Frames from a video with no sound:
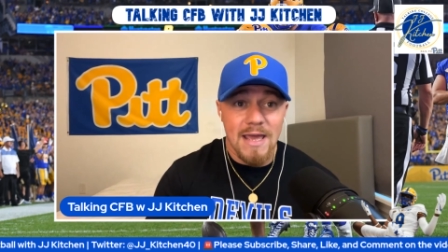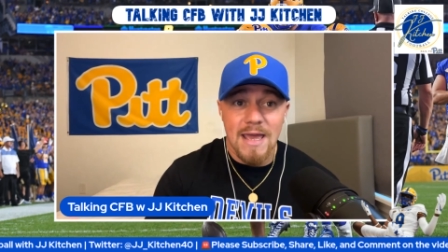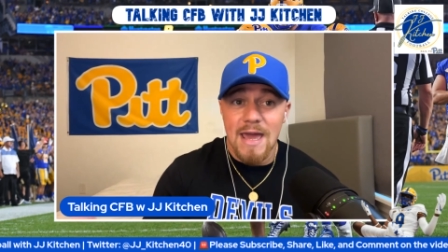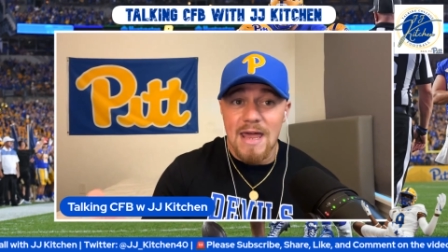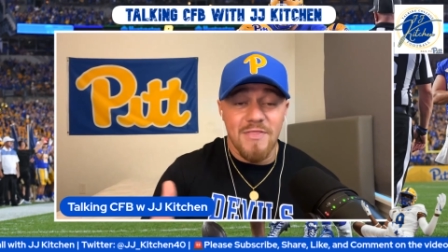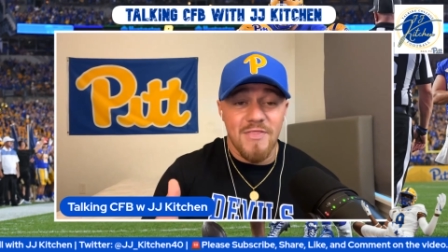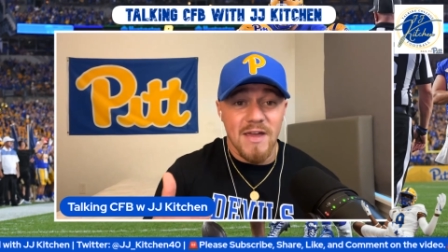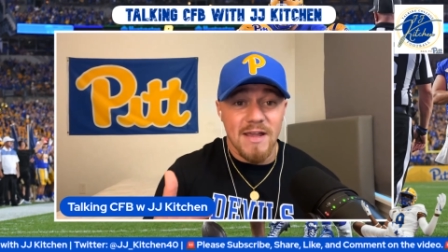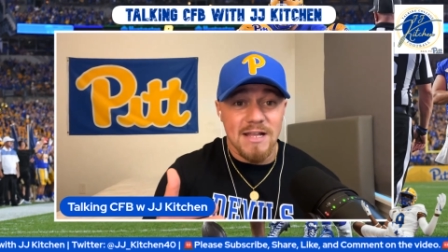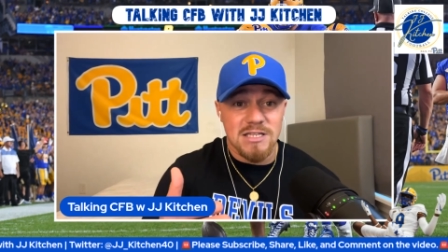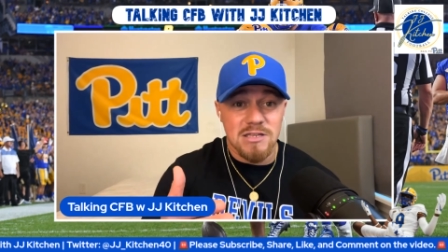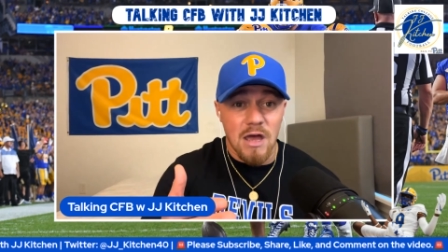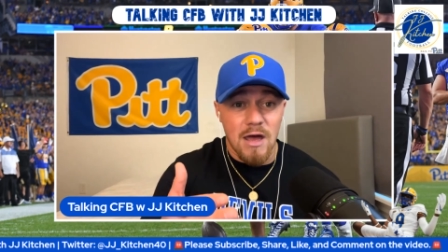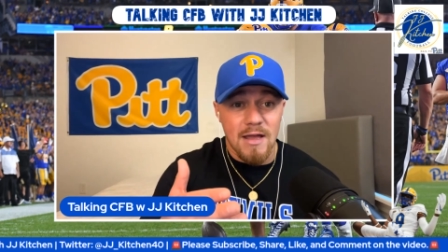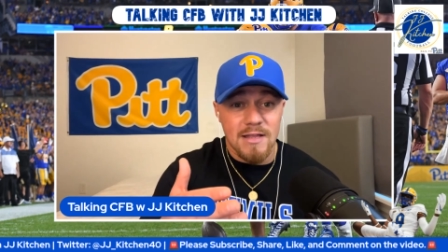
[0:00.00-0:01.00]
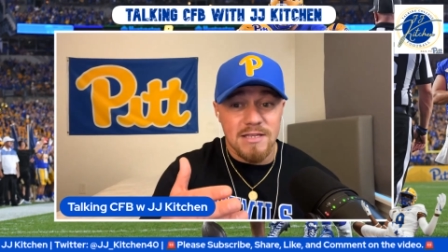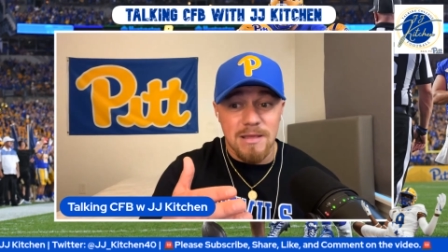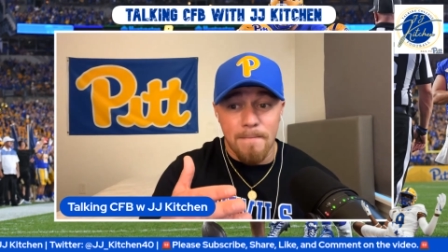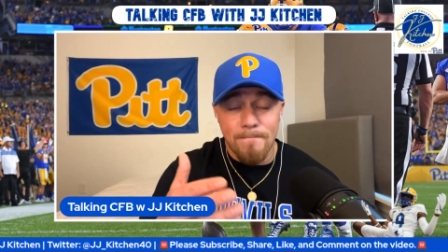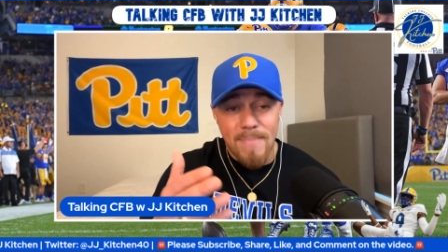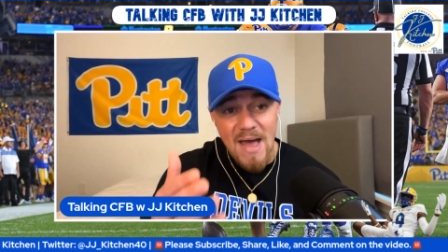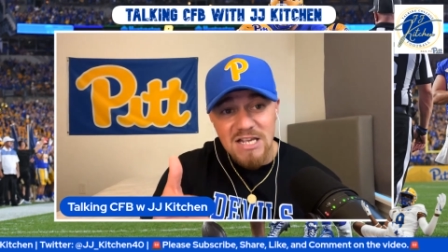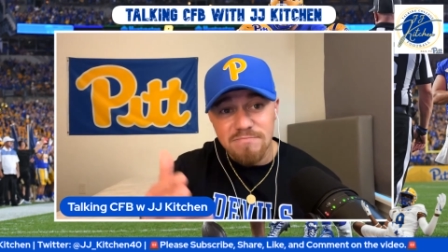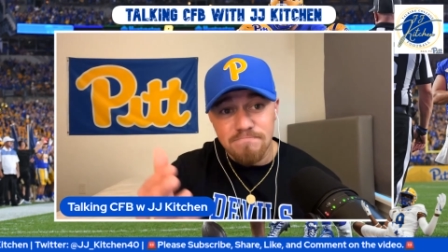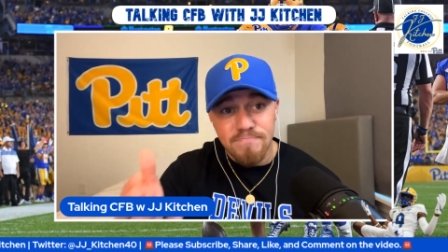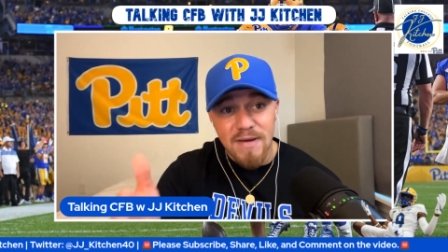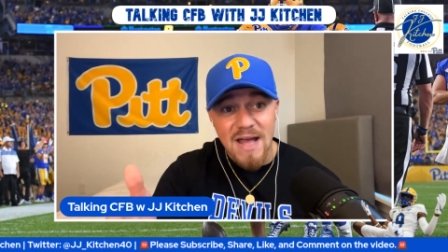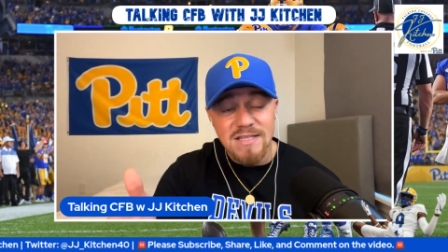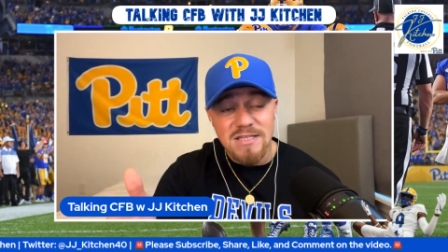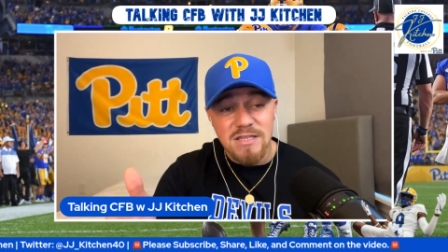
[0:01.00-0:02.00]
and I think it's it's the best
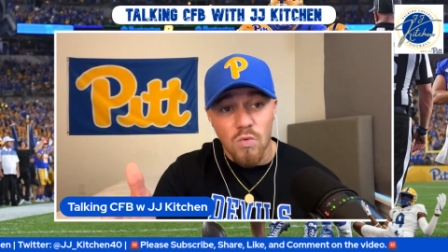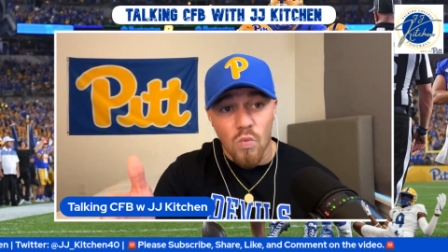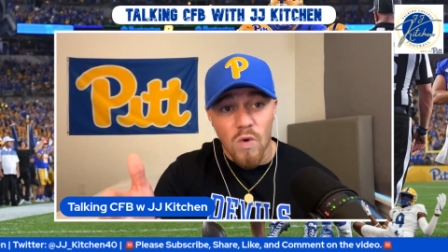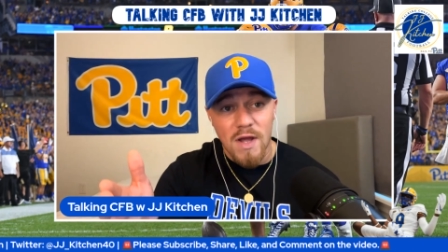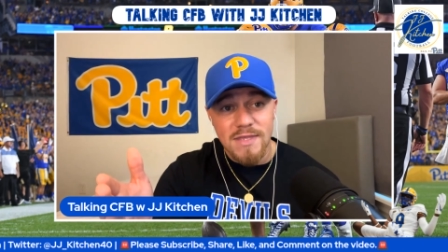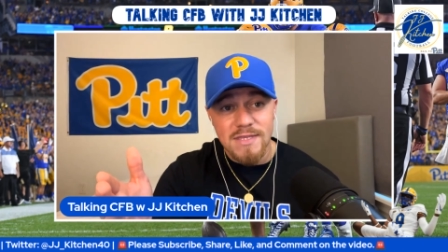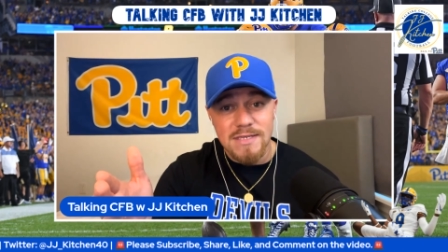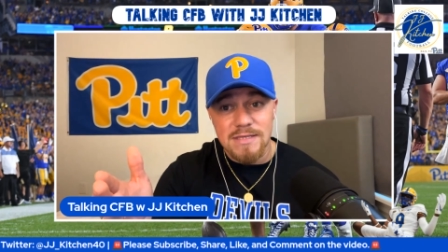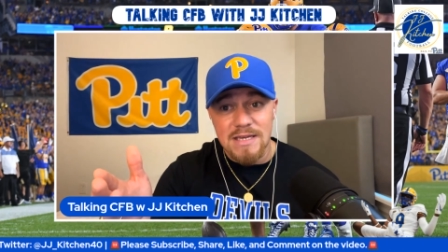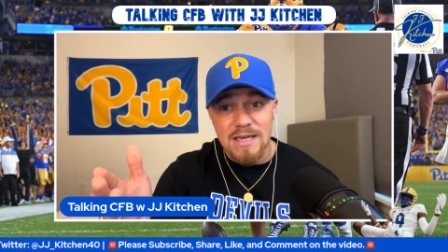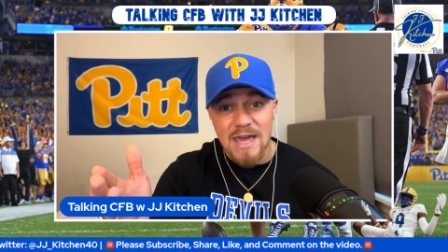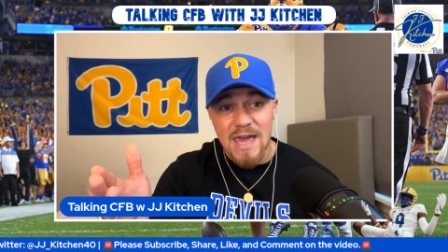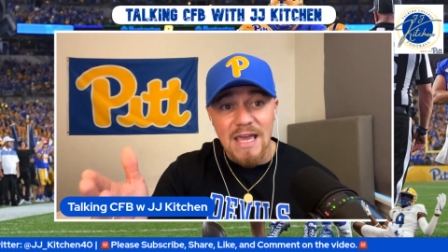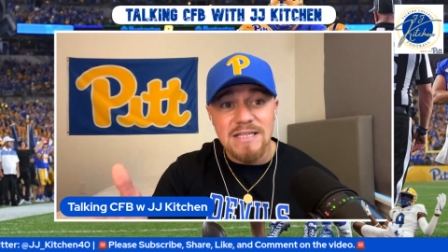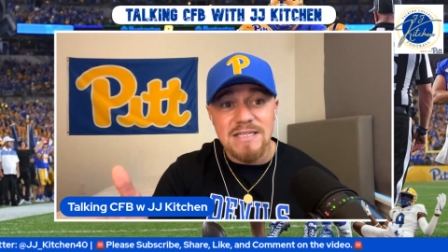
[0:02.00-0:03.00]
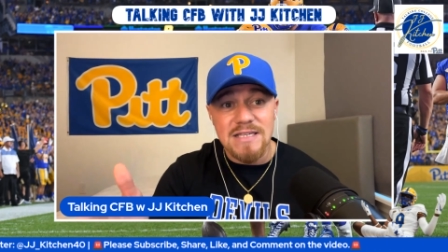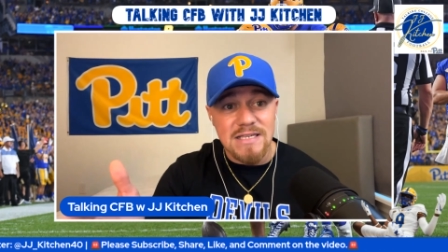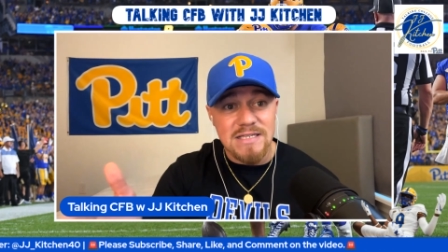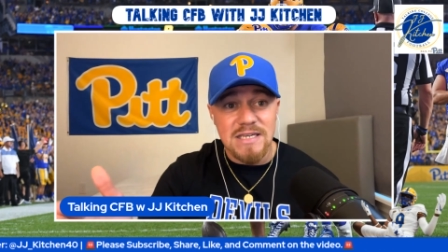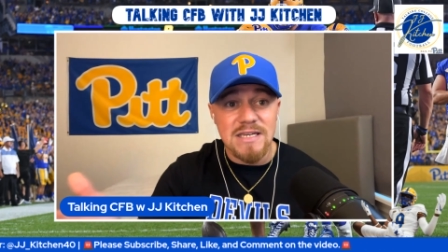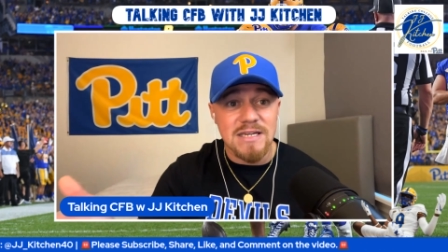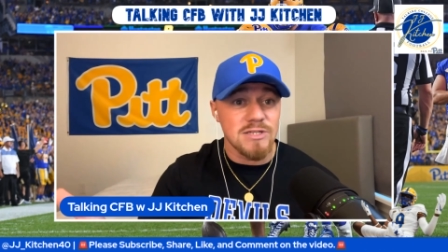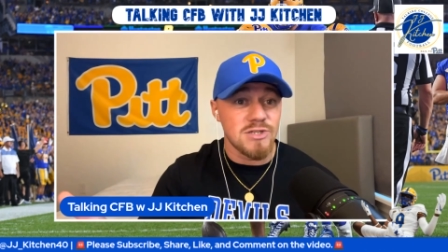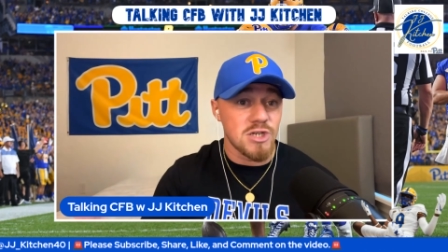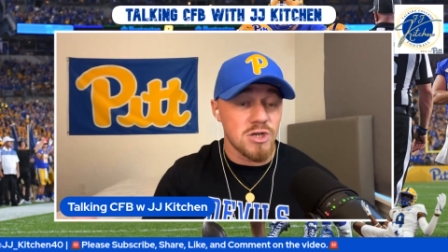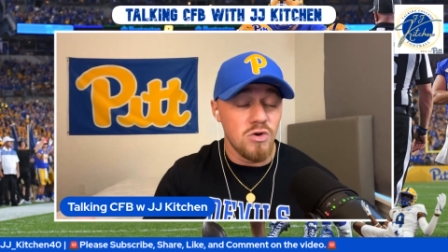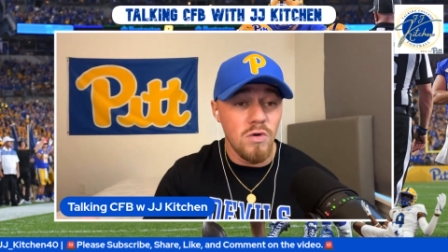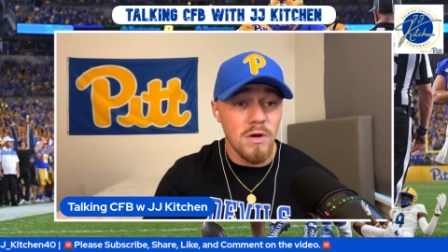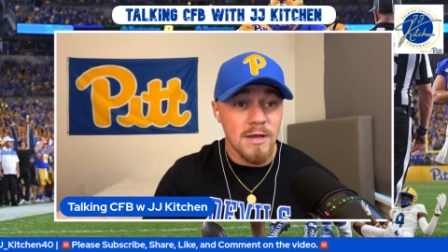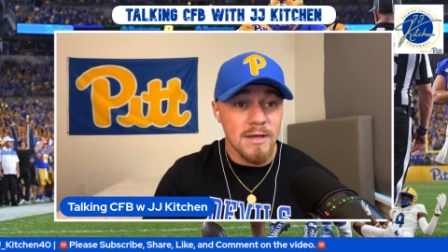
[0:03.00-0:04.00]
bet that what the ACC can
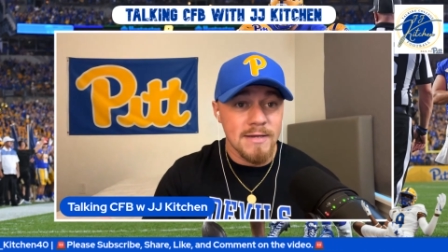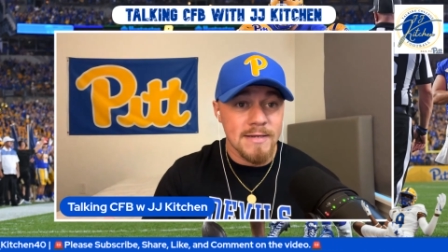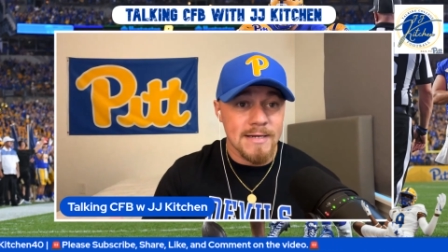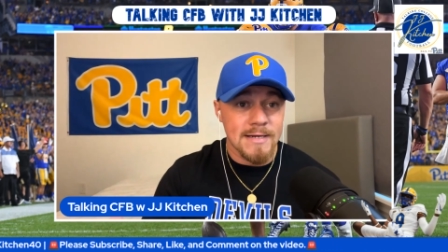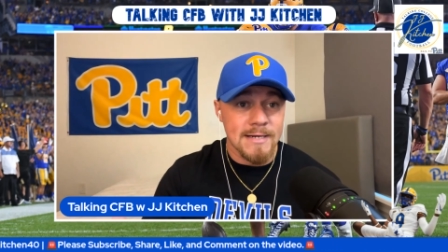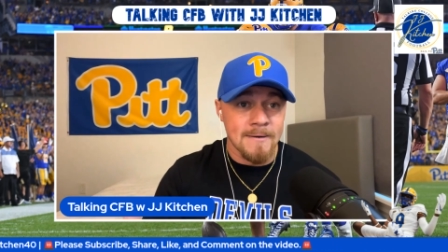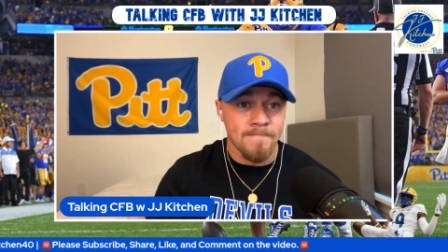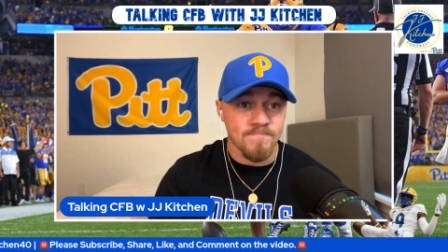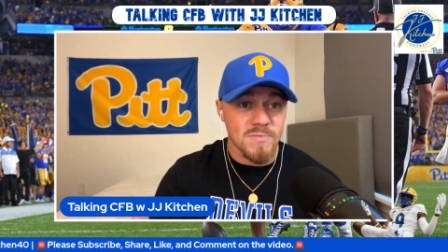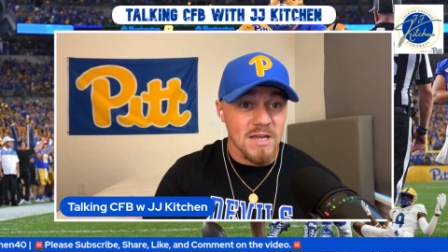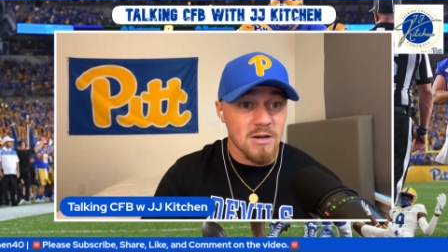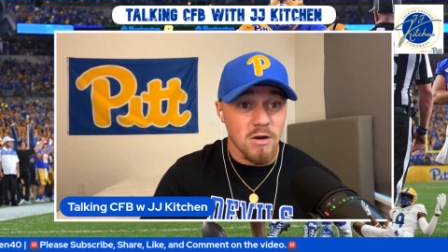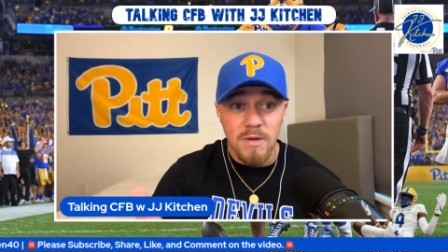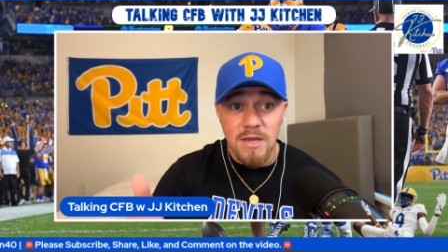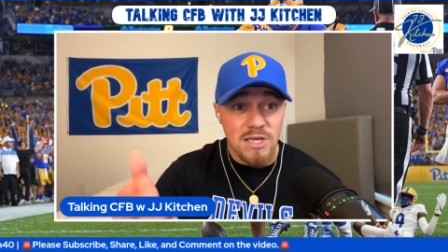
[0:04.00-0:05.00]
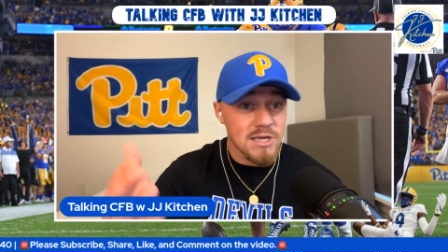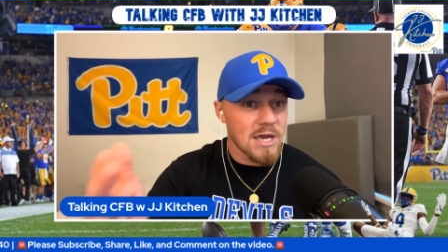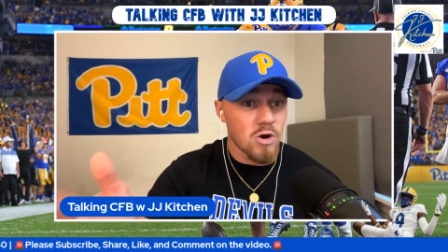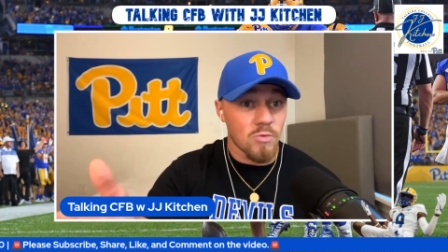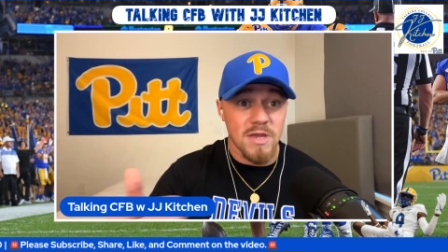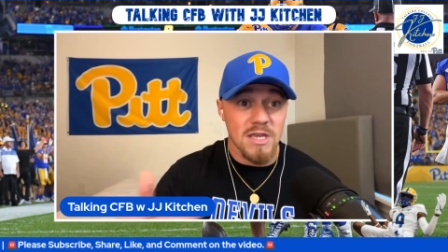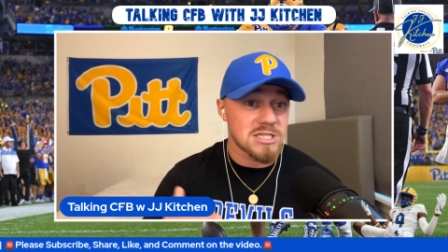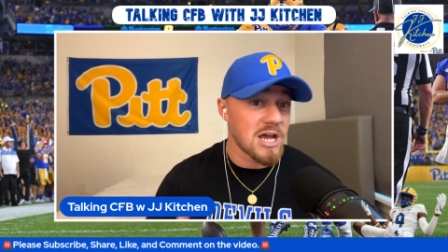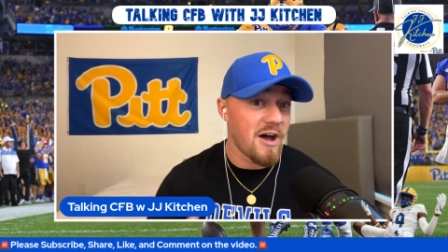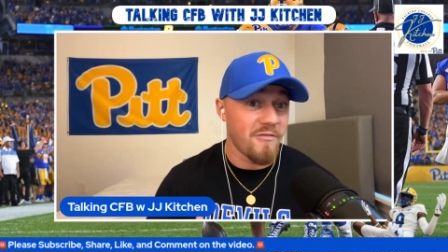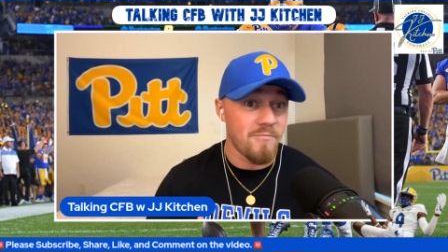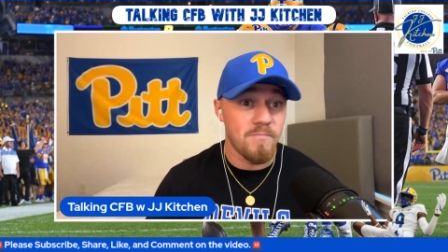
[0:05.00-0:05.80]
do. Um, it'll be a, it'll be a tough